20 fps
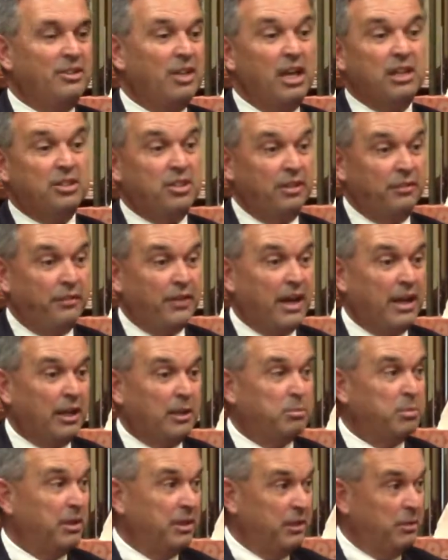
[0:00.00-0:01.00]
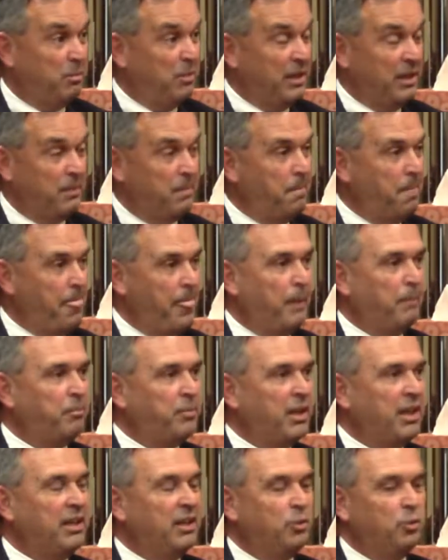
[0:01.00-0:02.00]
she finally believed me.
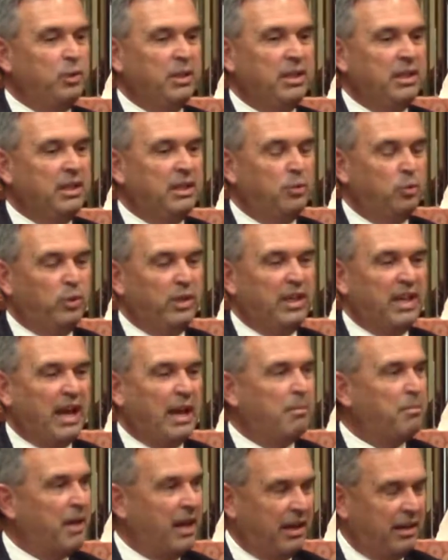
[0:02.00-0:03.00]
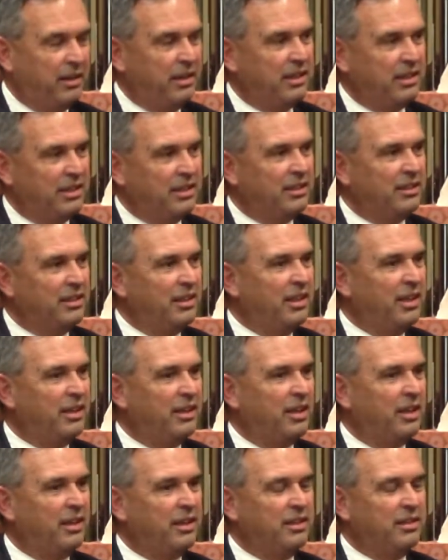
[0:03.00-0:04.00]
And then we got married in
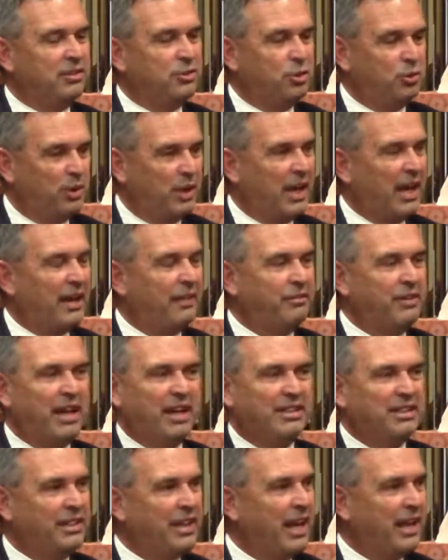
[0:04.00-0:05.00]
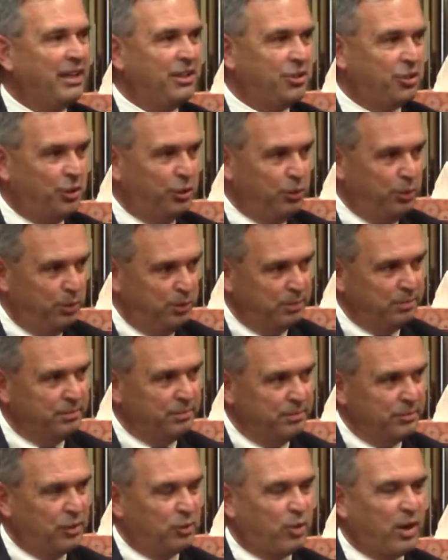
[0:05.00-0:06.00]
July of 1982,
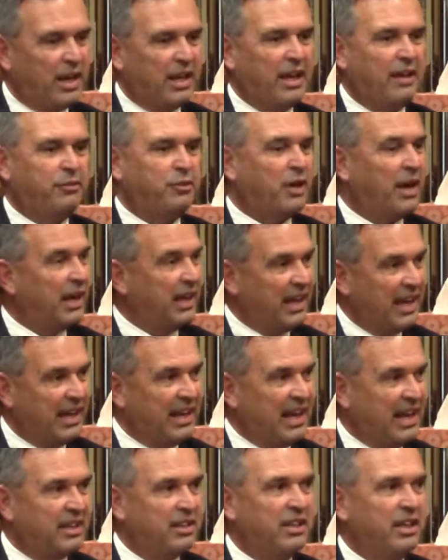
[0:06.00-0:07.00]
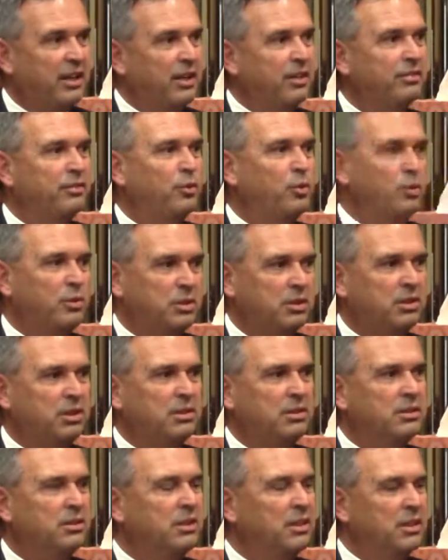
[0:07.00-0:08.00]
right after I got out of the Air Force, and